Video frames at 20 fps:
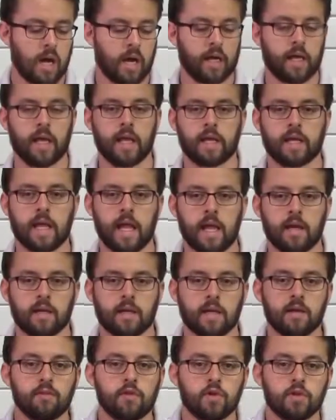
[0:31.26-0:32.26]
it
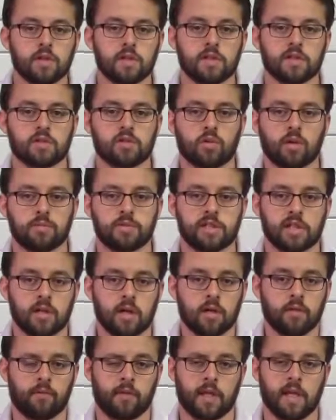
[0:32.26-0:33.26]
can give you the
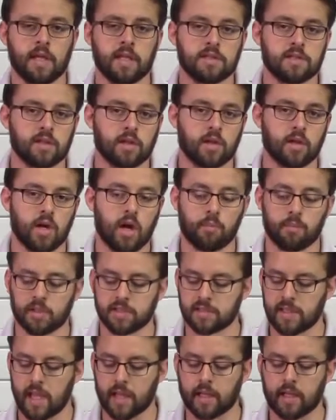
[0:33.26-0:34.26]
description of each of the
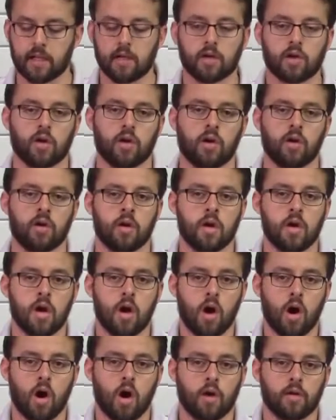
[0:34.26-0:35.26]
numbers that can occur
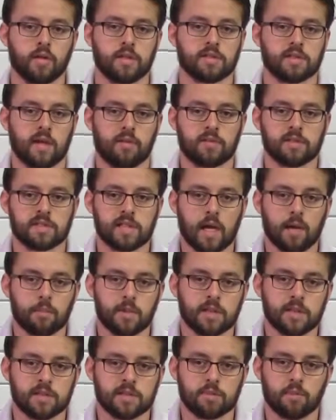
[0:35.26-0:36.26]
on the
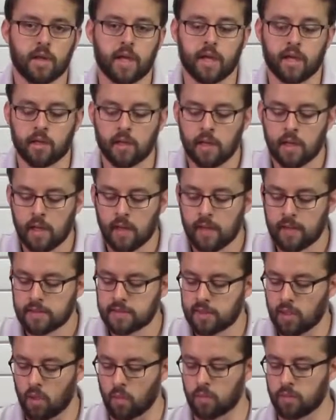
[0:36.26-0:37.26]
7-segment display.
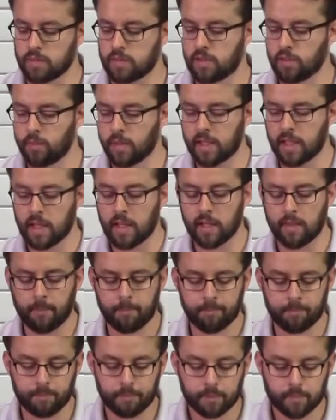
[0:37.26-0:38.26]
So to
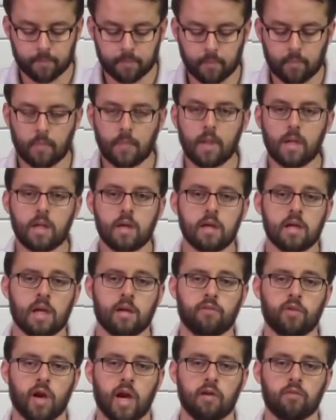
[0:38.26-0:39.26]
begin,
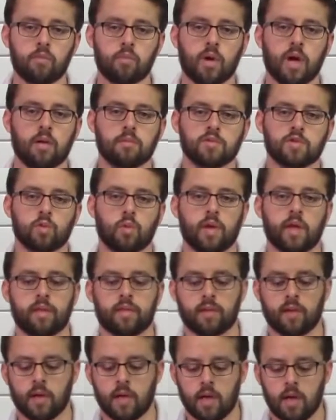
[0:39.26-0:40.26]
if you're having problems
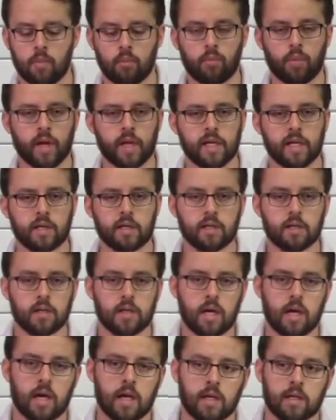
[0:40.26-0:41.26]
with
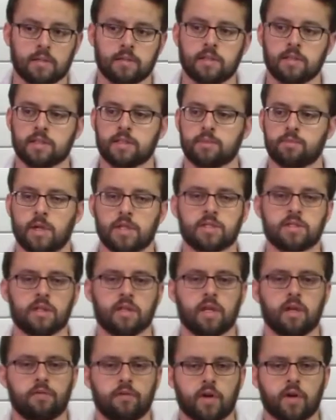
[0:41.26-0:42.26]
braking,
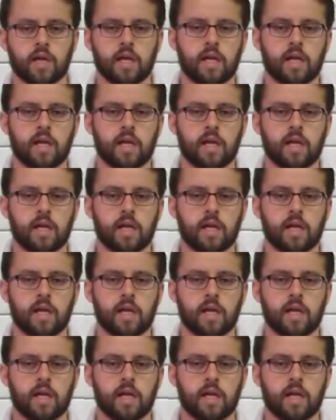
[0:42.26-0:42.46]
especially if you're